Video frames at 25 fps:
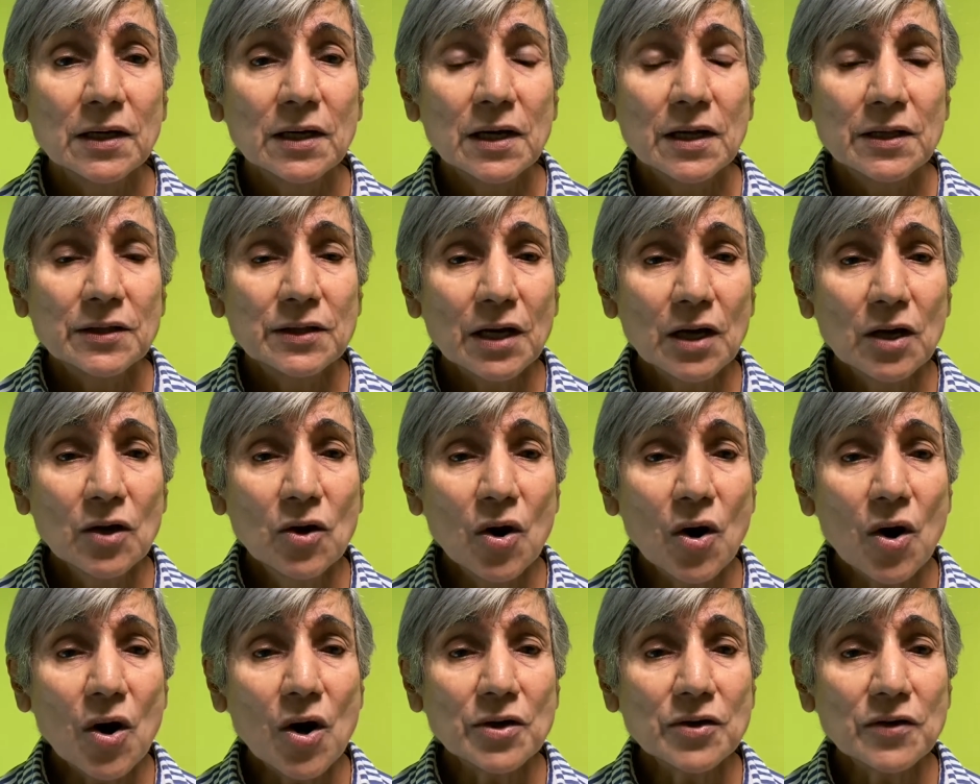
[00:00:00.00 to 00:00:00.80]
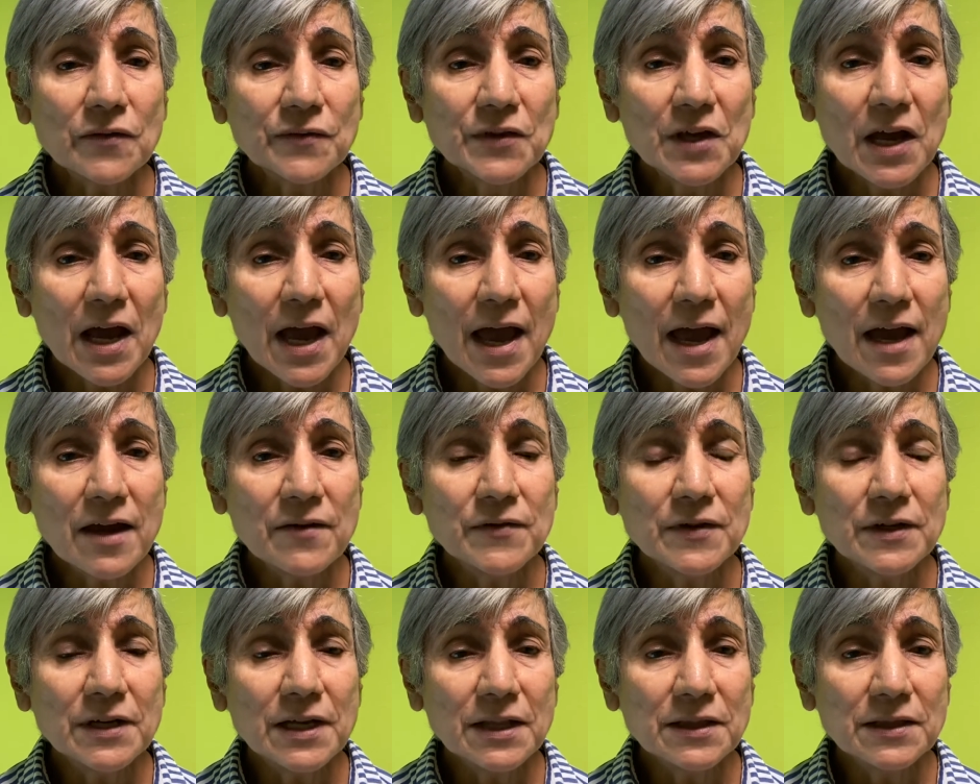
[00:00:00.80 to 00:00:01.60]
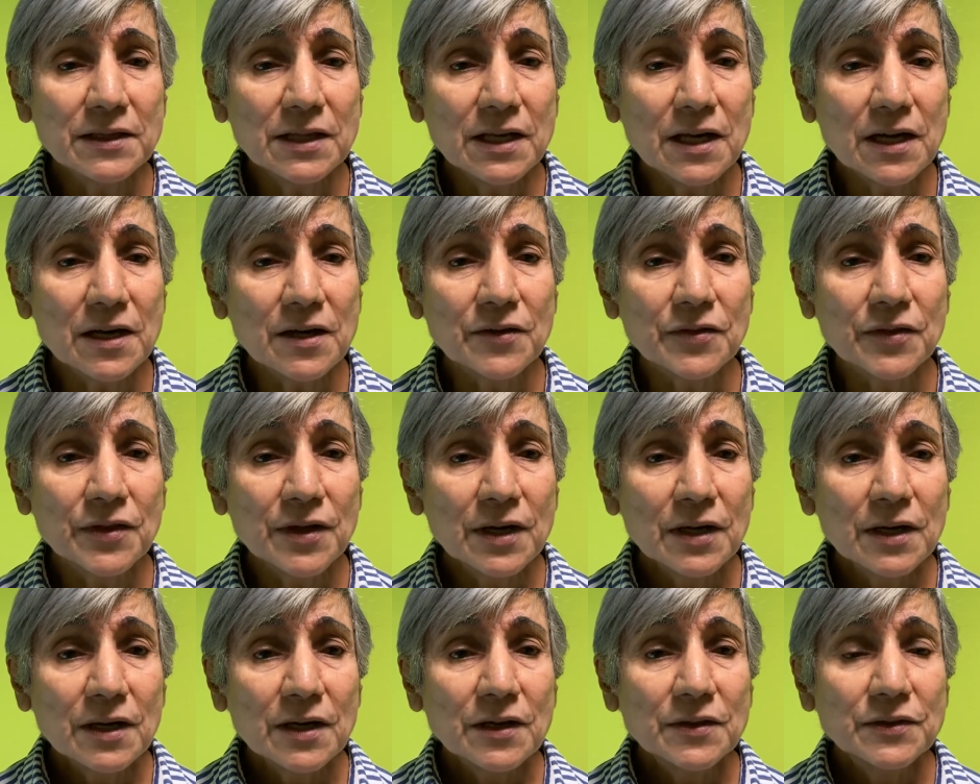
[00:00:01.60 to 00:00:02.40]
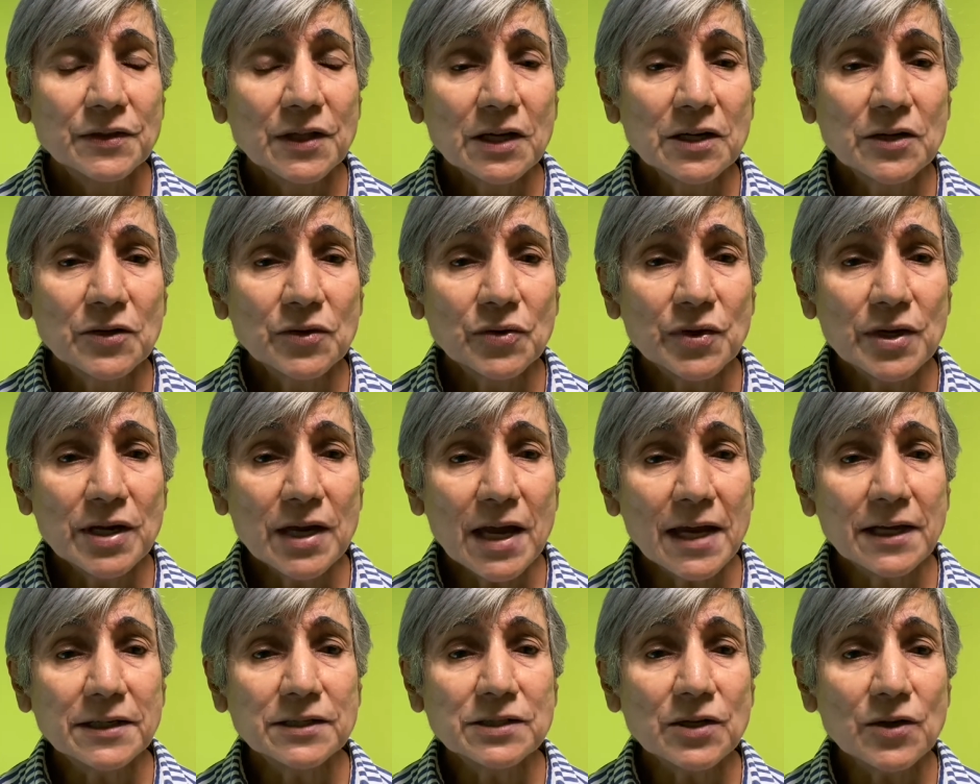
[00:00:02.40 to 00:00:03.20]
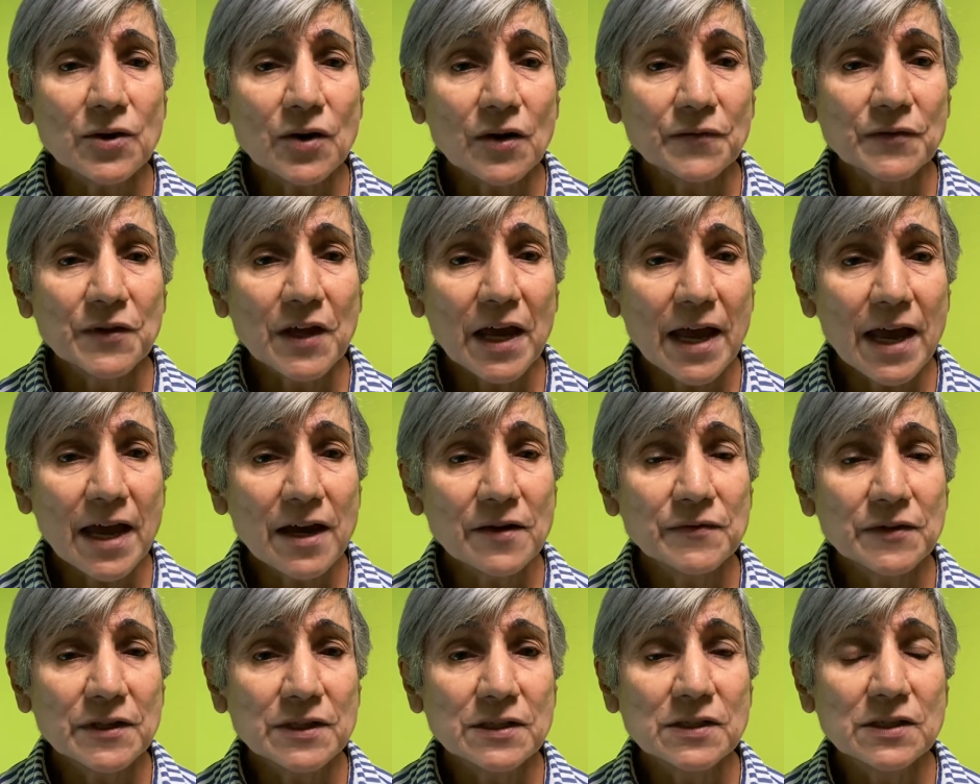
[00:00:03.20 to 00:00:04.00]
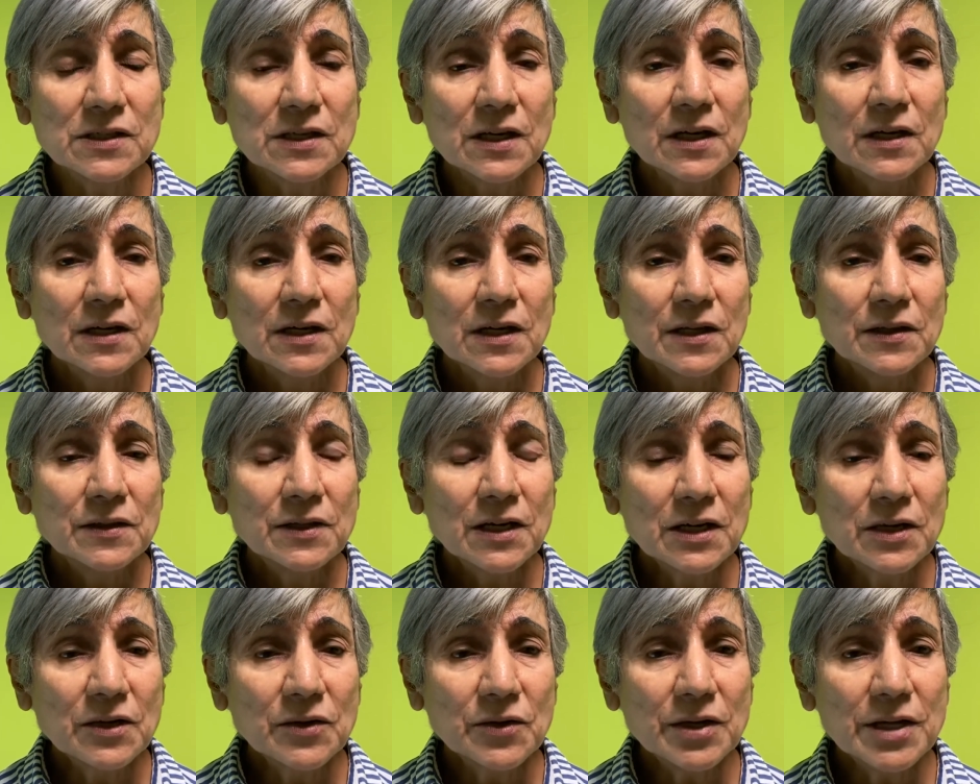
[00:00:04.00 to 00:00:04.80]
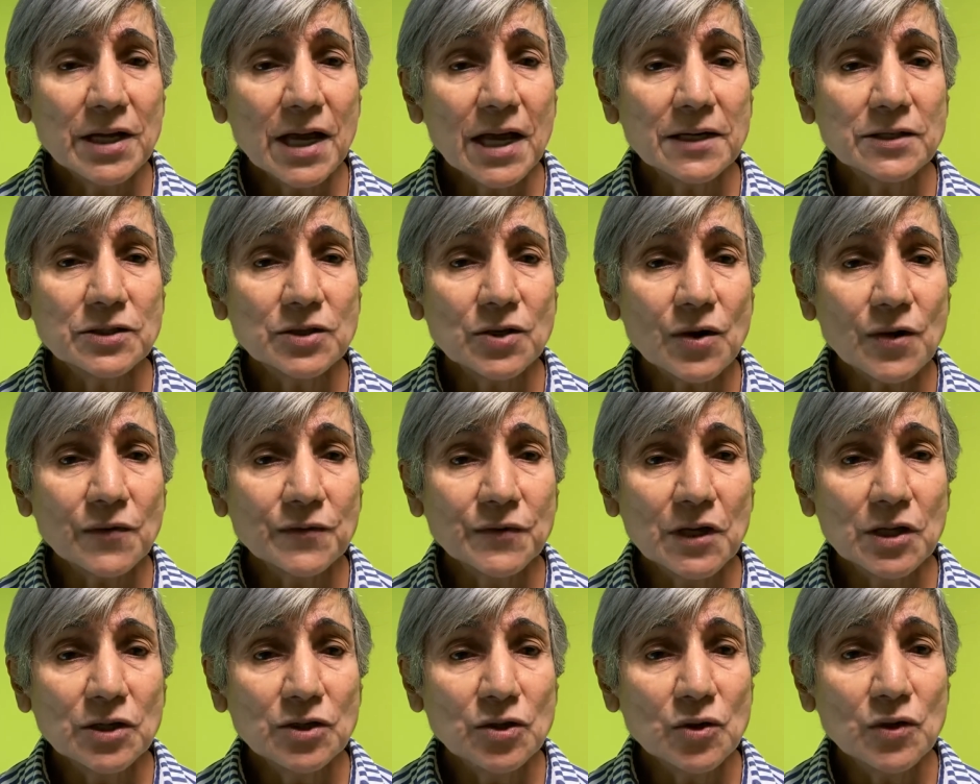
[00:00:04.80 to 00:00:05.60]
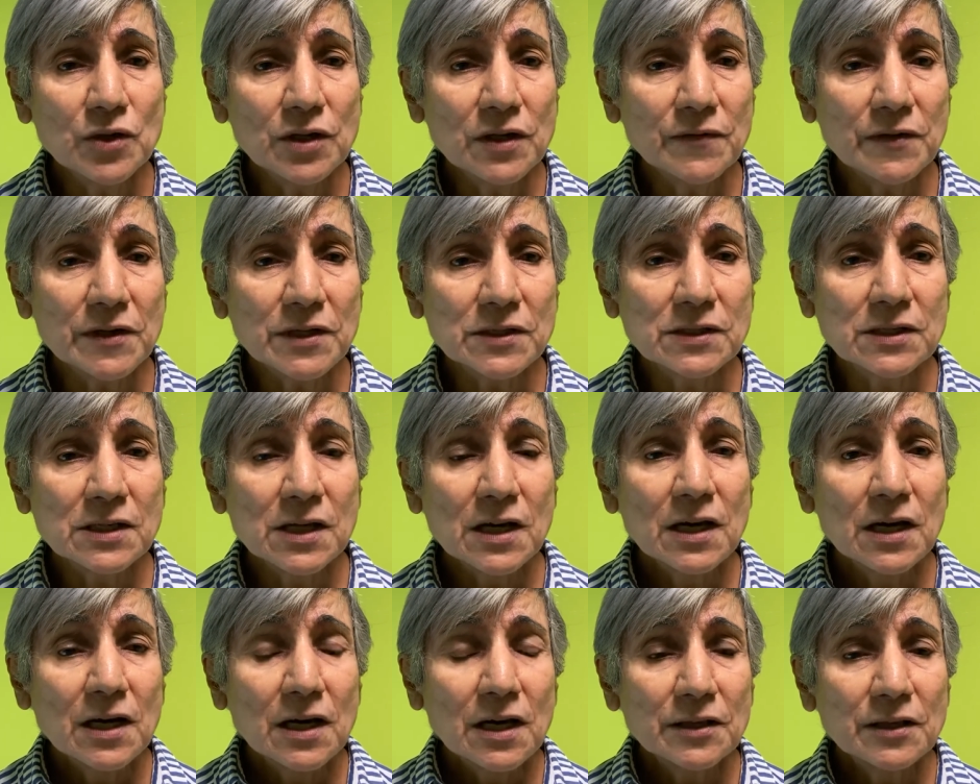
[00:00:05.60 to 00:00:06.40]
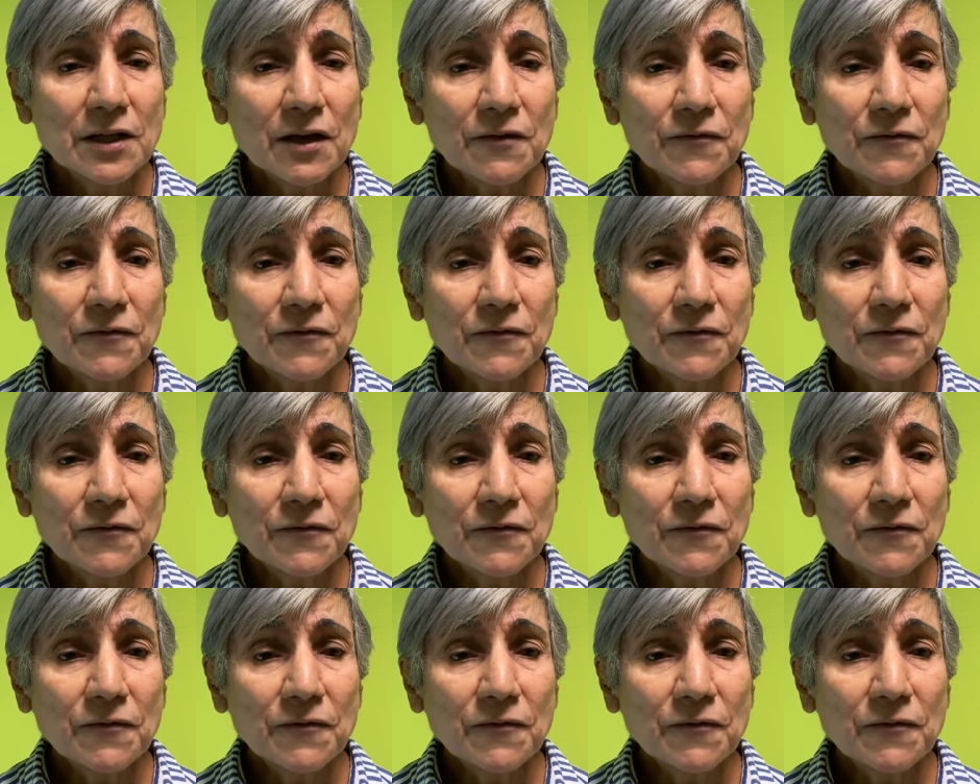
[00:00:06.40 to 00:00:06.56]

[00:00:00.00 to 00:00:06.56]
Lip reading: the God of the heaven and the earth, the creator of the heavens, the creator of the universe, the